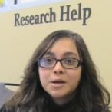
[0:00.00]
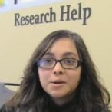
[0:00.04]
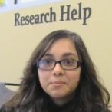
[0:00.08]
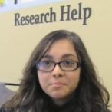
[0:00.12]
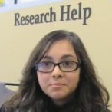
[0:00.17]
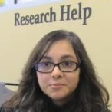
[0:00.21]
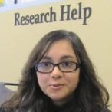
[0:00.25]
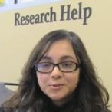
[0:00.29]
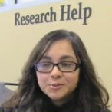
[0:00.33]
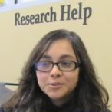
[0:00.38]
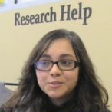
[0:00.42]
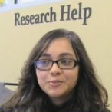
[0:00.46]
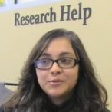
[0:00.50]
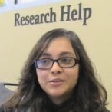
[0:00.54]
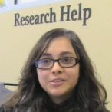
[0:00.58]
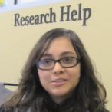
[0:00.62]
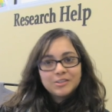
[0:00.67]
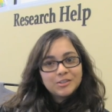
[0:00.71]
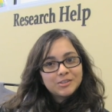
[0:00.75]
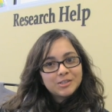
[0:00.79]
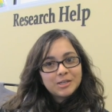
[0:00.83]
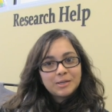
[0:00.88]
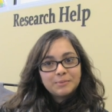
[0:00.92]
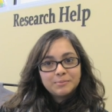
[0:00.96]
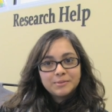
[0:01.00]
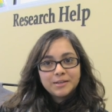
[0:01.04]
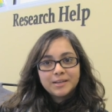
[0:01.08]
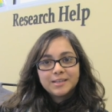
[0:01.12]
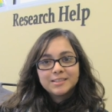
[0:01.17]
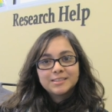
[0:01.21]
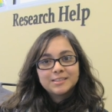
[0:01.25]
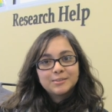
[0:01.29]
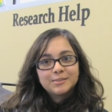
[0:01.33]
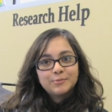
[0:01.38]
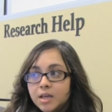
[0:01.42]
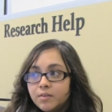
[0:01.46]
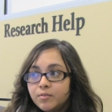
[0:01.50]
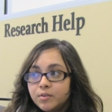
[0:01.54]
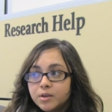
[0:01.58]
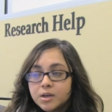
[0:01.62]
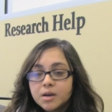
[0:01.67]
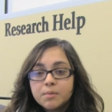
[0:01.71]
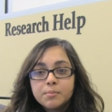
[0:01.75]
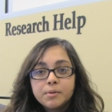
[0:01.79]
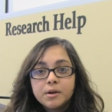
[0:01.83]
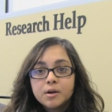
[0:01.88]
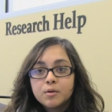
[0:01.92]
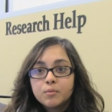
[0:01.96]
Come to the research help desk. If you
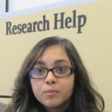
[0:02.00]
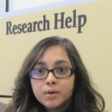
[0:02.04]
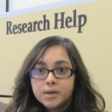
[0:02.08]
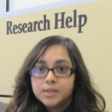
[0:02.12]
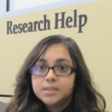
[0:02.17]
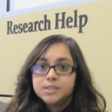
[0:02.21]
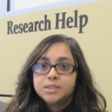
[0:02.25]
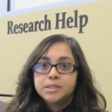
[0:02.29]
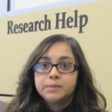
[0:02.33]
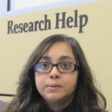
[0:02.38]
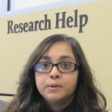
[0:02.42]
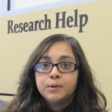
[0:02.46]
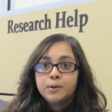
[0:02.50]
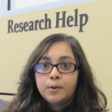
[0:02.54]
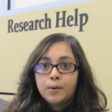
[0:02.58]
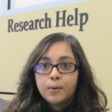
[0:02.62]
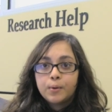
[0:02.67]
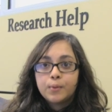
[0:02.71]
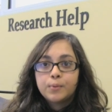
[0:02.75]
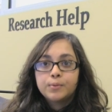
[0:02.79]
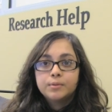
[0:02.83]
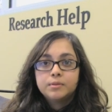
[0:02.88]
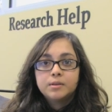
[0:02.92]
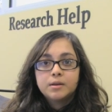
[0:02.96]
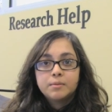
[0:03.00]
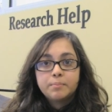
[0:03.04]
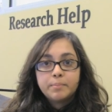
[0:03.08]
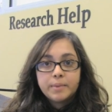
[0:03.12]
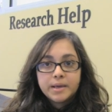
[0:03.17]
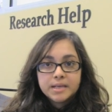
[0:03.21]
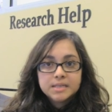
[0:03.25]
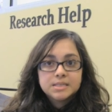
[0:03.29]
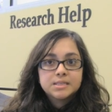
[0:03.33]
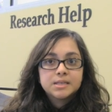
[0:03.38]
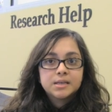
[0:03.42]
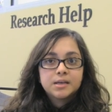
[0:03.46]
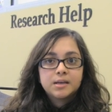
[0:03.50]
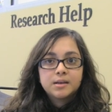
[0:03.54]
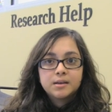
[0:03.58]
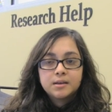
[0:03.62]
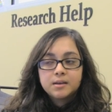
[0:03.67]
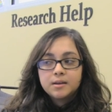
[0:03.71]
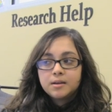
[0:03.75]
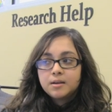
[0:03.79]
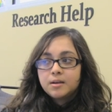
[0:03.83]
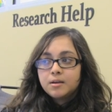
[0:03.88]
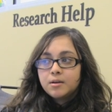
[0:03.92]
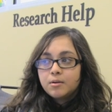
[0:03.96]
come here once, you will know the basic
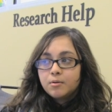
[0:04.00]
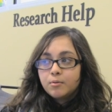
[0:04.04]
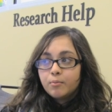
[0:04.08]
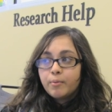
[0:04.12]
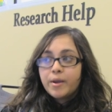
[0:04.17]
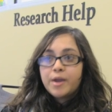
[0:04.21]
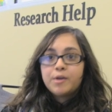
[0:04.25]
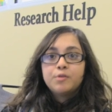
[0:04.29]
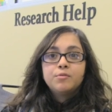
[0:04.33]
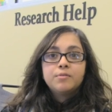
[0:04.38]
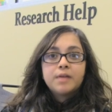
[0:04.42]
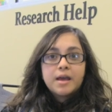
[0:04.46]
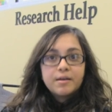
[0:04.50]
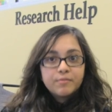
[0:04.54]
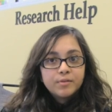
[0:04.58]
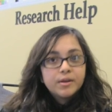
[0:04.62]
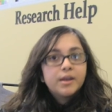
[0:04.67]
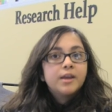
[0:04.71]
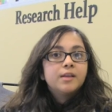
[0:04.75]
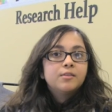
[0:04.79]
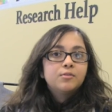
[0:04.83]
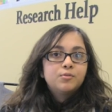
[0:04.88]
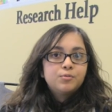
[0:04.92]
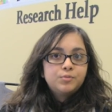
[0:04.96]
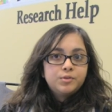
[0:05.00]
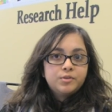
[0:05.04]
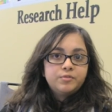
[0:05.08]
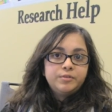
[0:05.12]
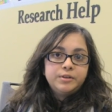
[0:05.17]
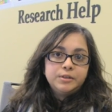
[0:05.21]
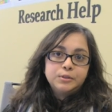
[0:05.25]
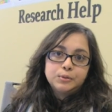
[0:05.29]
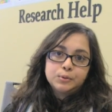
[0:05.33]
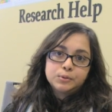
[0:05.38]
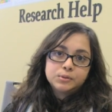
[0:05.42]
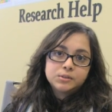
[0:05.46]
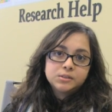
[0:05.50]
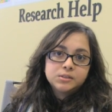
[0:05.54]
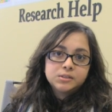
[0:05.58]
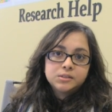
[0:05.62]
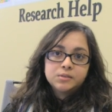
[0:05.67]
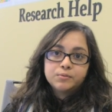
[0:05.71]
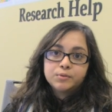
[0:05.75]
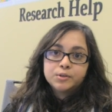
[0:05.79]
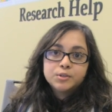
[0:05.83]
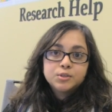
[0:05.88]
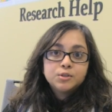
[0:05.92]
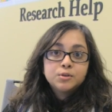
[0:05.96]
way to navigate through the resources.
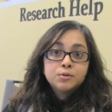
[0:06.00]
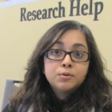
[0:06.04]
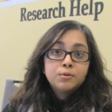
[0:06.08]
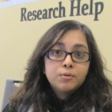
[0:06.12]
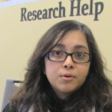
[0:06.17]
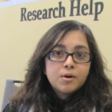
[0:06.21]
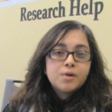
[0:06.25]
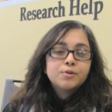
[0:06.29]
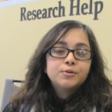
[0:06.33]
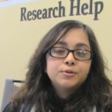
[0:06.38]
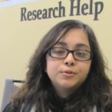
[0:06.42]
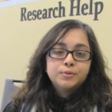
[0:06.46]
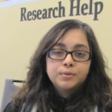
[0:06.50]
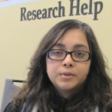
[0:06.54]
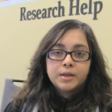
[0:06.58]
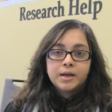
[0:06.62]
And once you know how to do